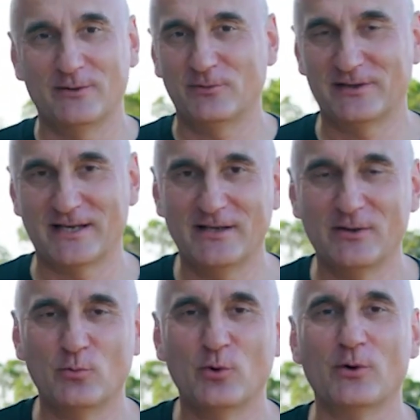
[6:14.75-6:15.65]

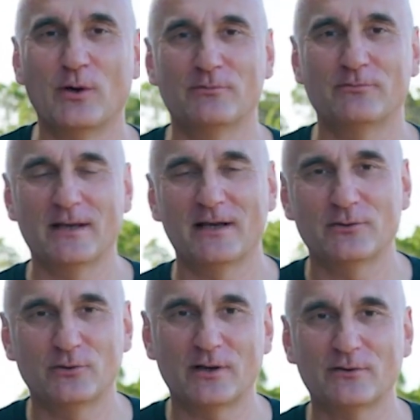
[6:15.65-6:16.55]
retaining wall on flat
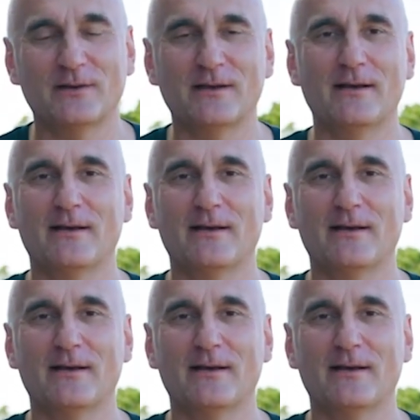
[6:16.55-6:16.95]
ground